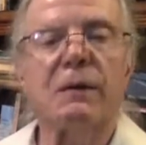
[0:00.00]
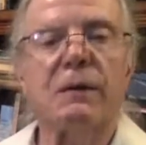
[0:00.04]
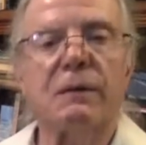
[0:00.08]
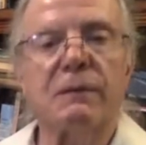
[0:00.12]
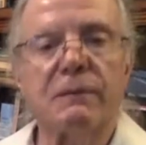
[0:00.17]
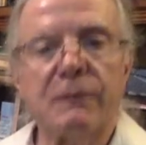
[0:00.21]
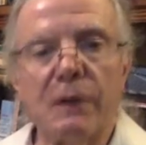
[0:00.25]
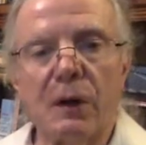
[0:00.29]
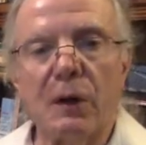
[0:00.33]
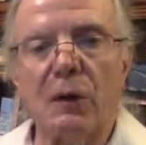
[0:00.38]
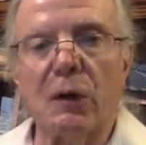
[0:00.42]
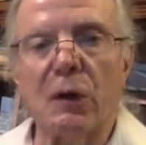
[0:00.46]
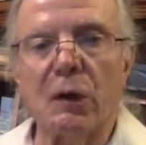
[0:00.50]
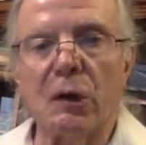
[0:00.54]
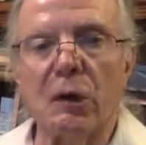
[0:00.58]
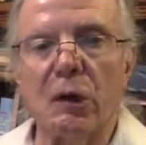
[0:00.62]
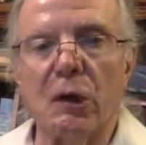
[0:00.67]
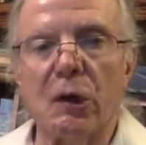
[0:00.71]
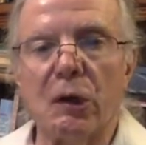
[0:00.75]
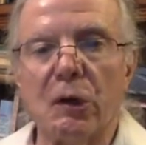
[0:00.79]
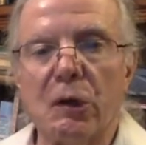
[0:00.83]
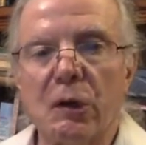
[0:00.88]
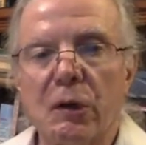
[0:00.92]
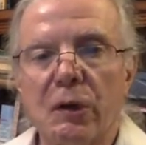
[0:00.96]
Very
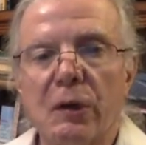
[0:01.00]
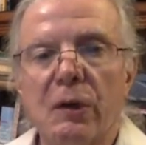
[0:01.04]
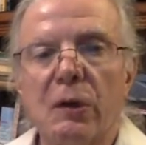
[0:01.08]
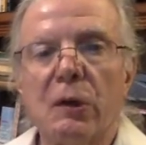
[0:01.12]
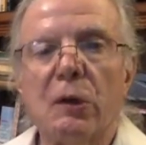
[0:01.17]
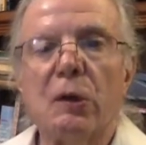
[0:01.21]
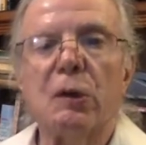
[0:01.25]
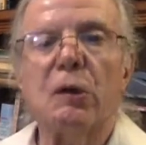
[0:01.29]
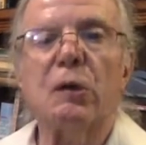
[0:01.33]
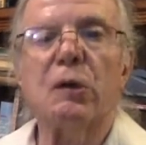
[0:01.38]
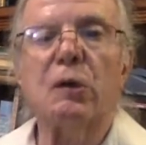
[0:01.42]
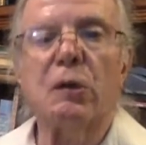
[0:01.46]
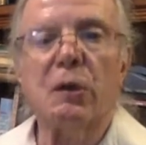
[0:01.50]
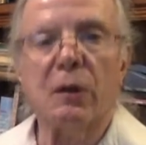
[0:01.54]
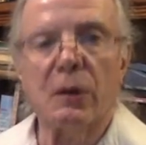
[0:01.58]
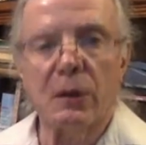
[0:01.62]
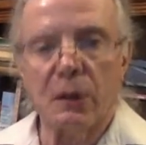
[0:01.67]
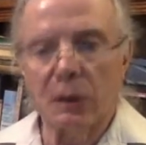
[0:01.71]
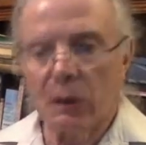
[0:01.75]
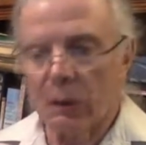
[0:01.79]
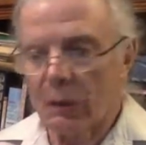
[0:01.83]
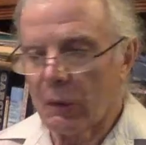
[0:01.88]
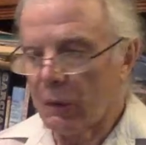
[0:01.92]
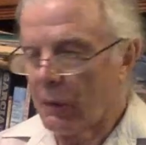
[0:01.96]
good.
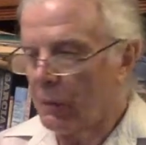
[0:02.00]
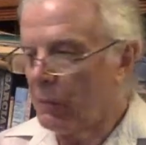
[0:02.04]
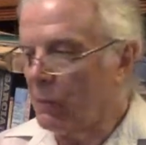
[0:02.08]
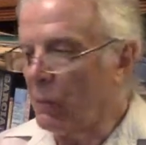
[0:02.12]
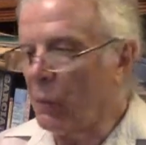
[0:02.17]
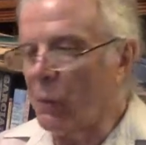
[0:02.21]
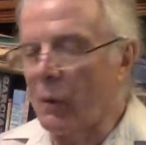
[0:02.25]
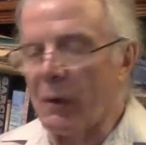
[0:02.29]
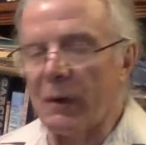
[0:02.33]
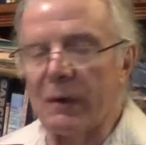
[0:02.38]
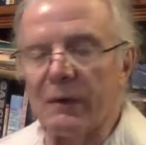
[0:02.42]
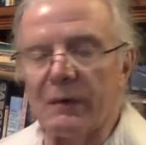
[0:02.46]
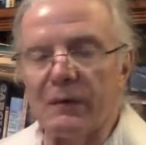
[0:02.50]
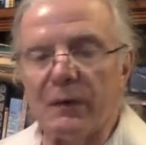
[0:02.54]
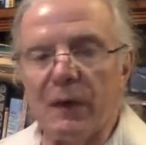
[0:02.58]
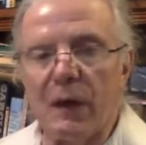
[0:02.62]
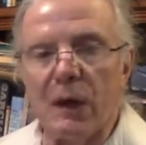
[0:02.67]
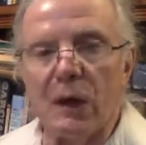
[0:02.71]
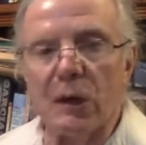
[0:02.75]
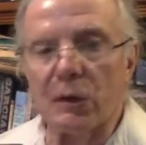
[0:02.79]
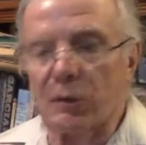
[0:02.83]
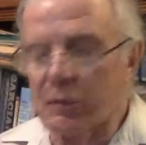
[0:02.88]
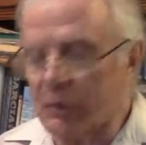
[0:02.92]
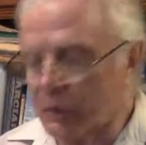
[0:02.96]
More
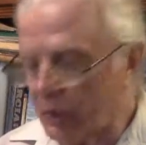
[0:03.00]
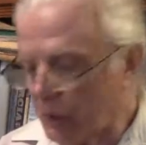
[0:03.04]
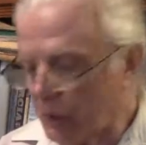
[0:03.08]
advanced,